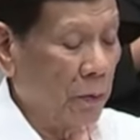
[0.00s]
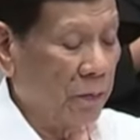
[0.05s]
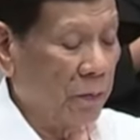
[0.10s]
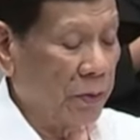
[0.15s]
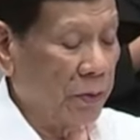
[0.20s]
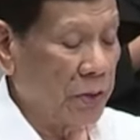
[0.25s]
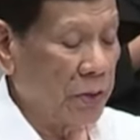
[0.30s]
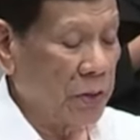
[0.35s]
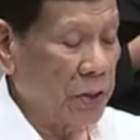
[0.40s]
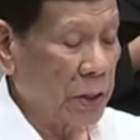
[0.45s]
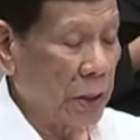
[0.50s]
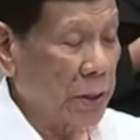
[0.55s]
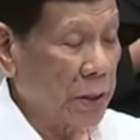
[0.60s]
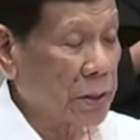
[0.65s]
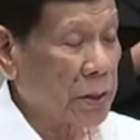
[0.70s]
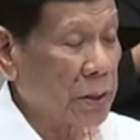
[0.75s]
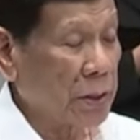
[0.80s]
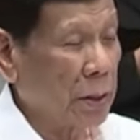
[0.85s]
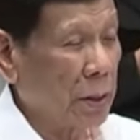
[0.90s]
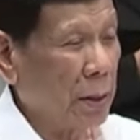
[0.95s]
of a
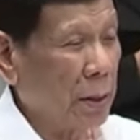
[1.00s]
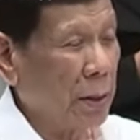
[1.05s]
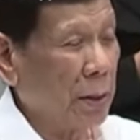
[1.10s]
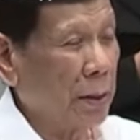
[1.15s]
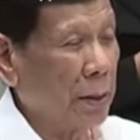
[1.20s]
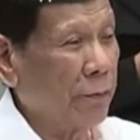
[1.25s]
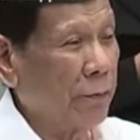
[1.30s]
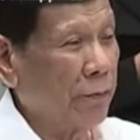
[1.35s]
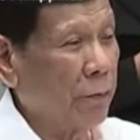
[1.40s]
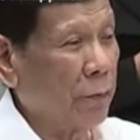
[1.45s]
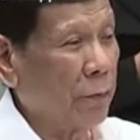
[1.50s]
just and